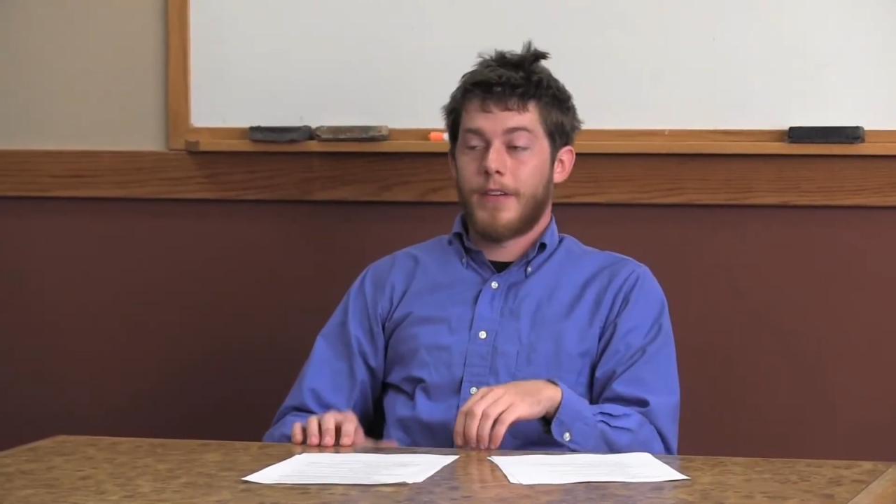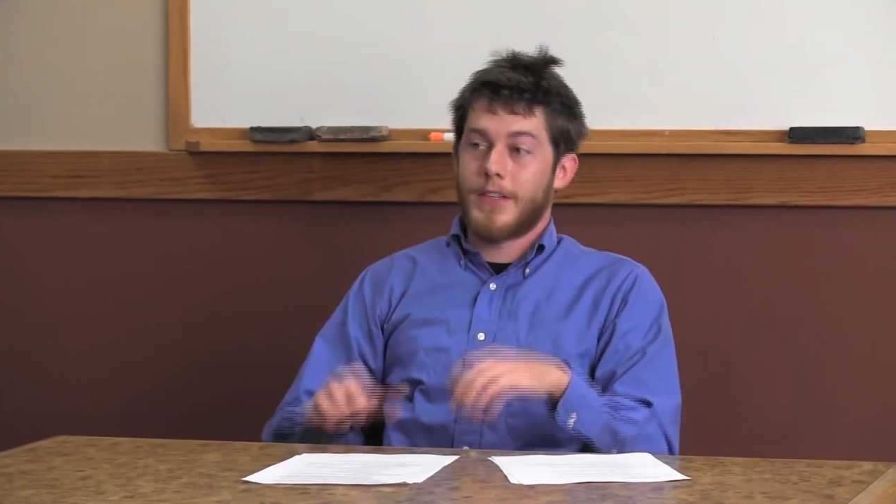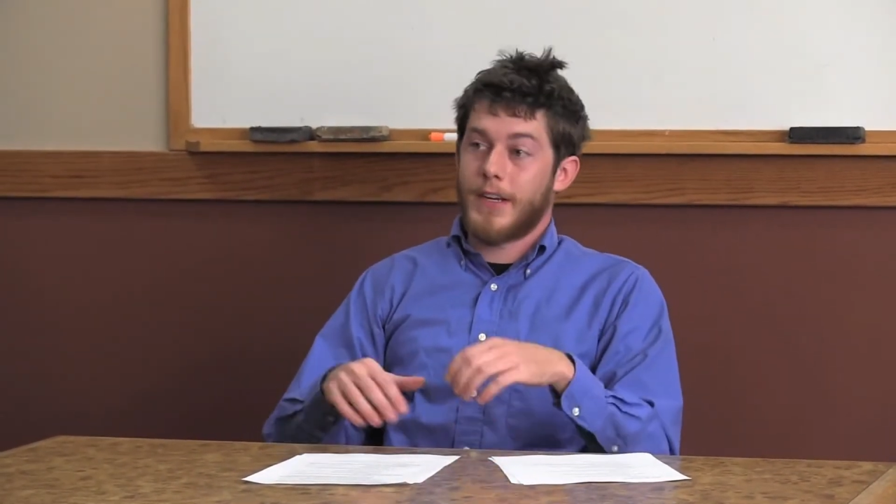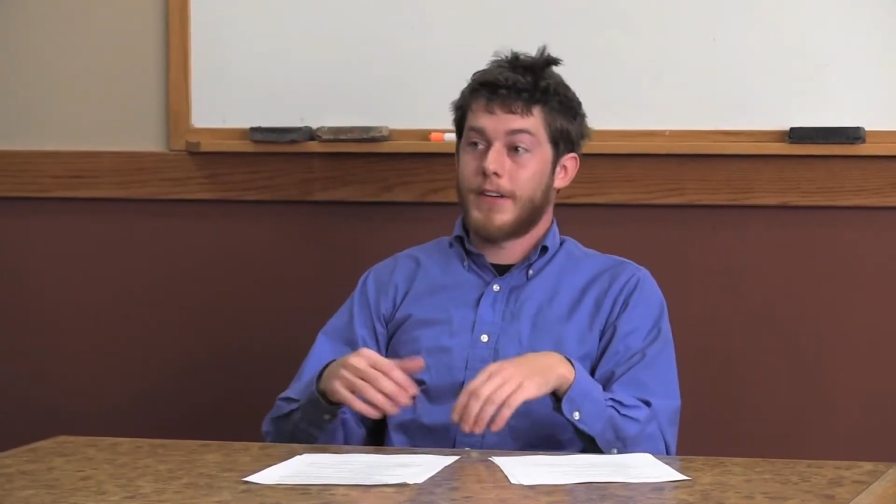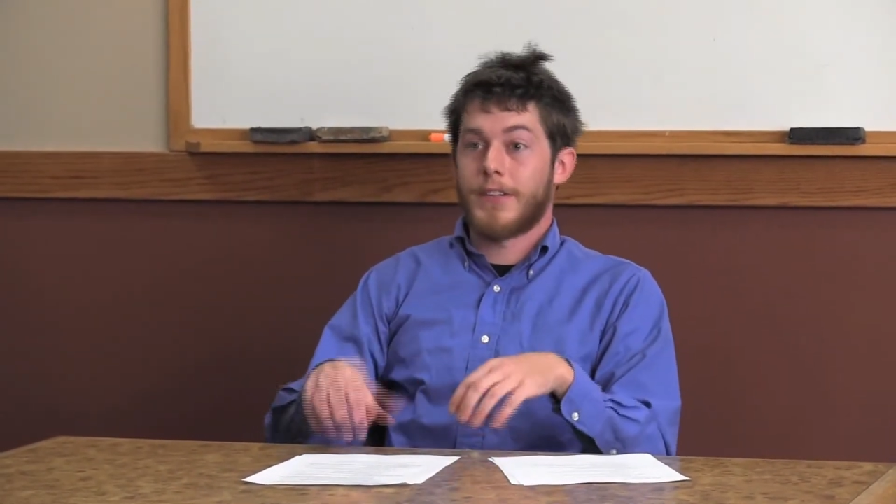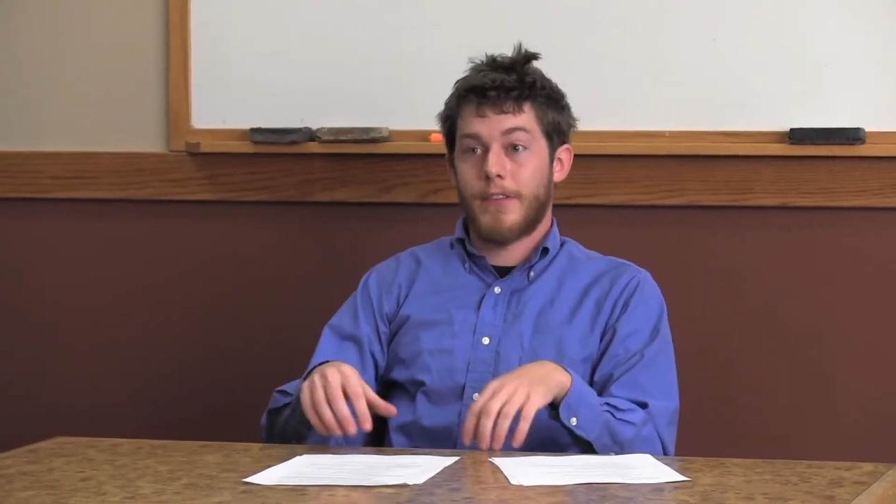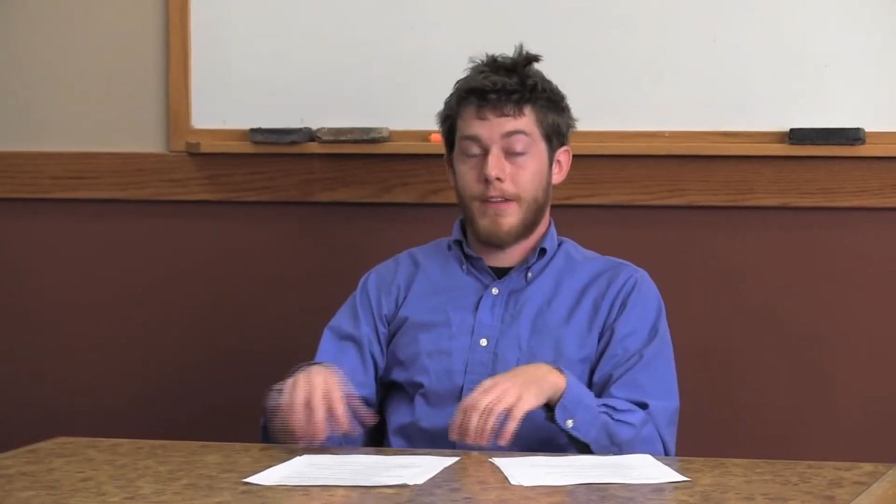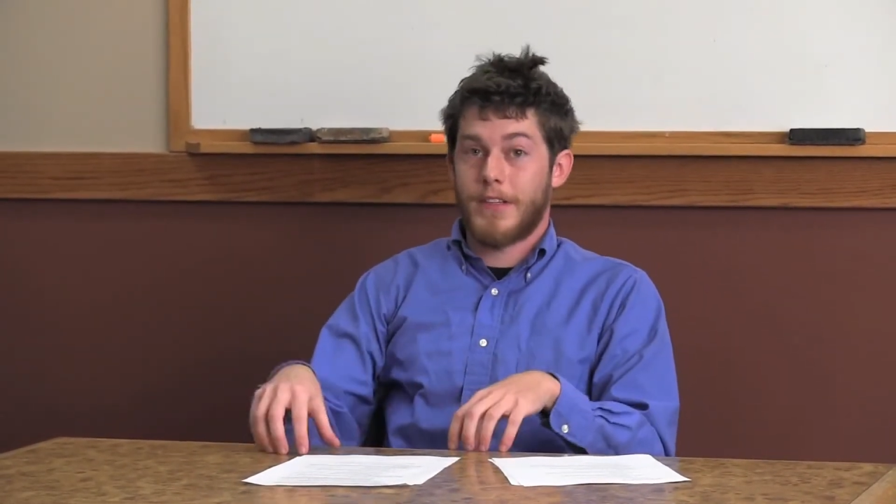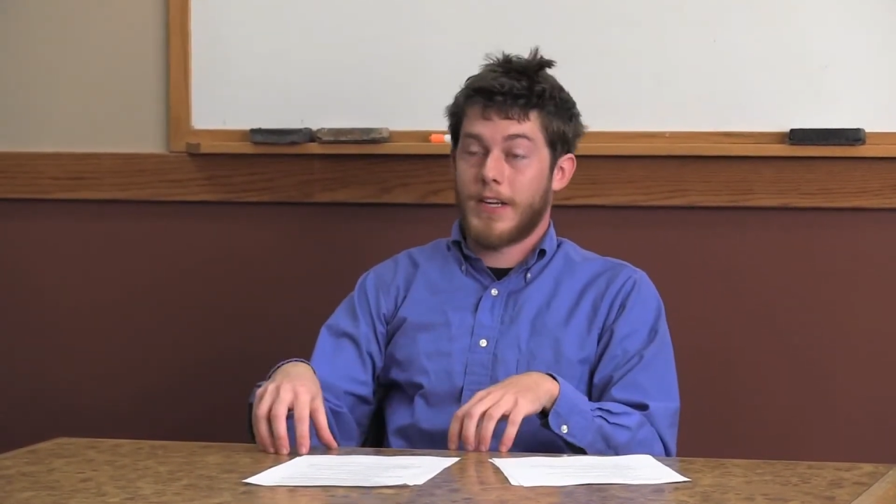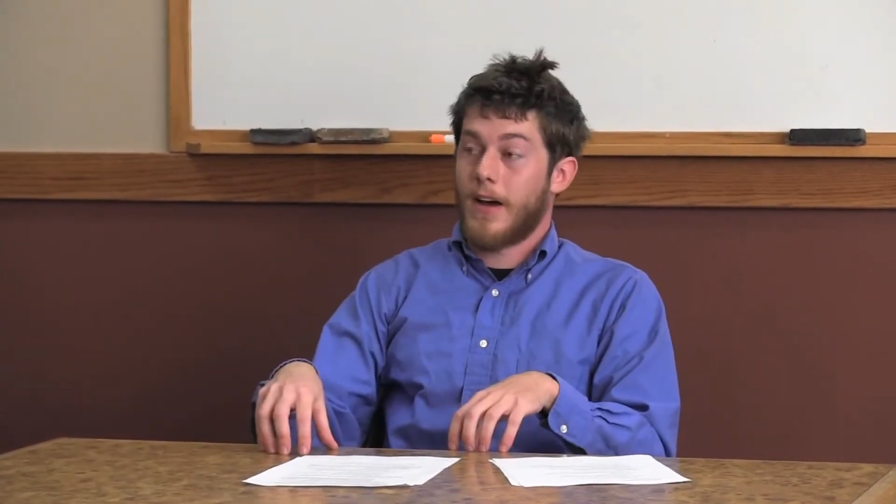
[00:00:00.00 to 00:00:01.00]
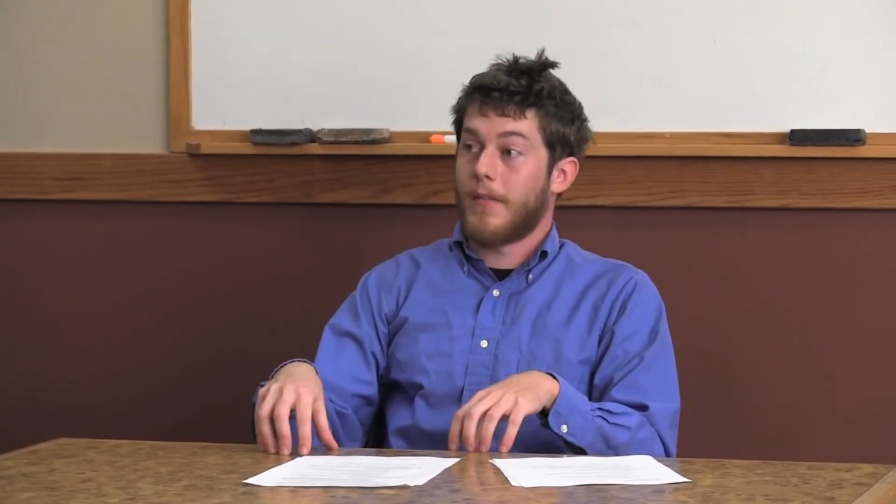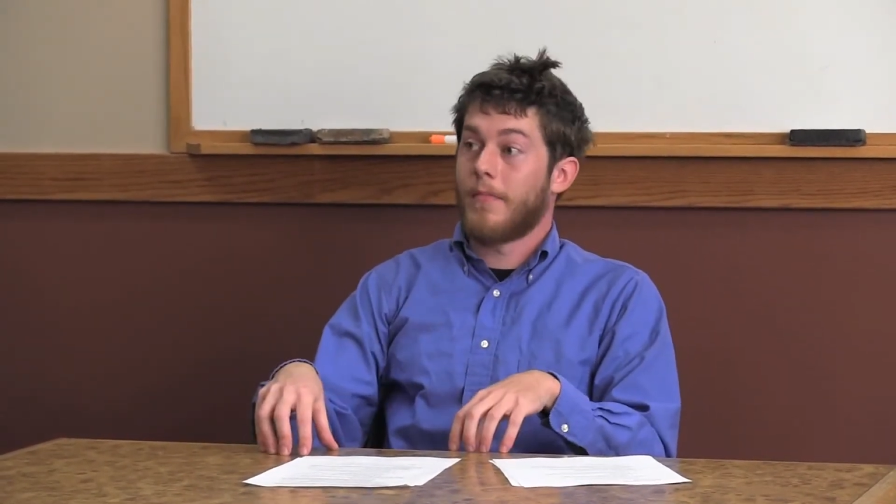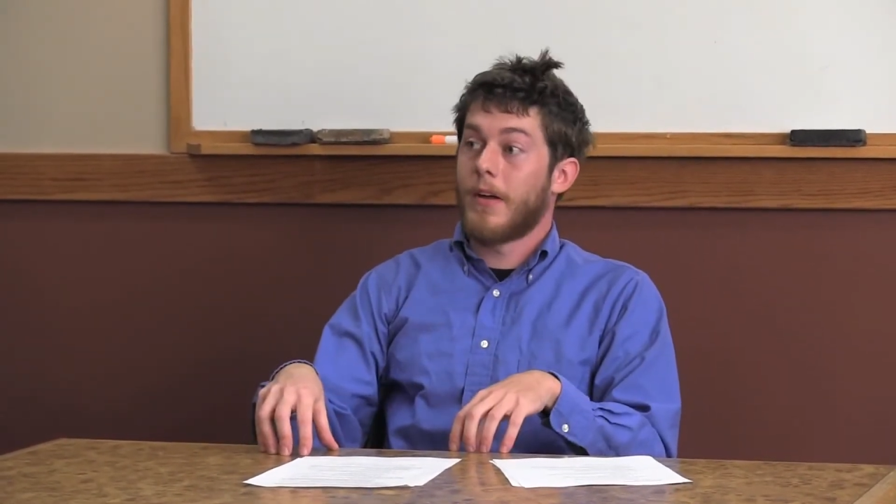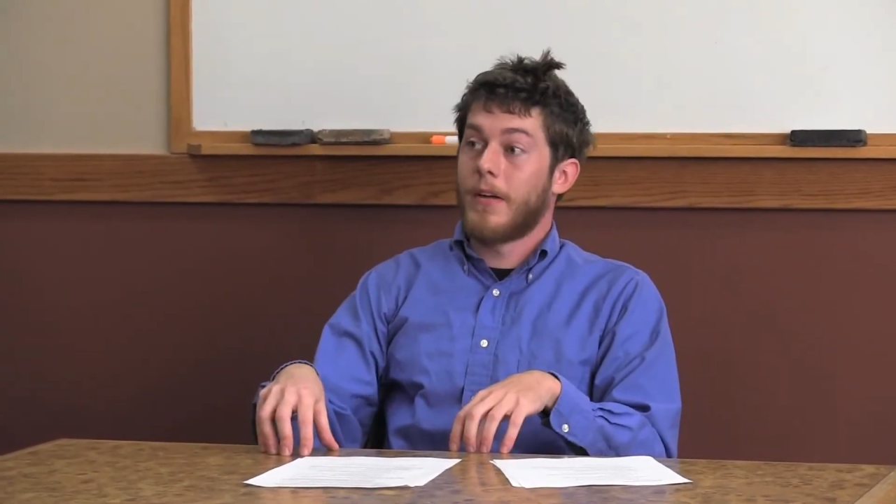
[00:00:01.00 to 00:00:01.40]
is that you just don't have the time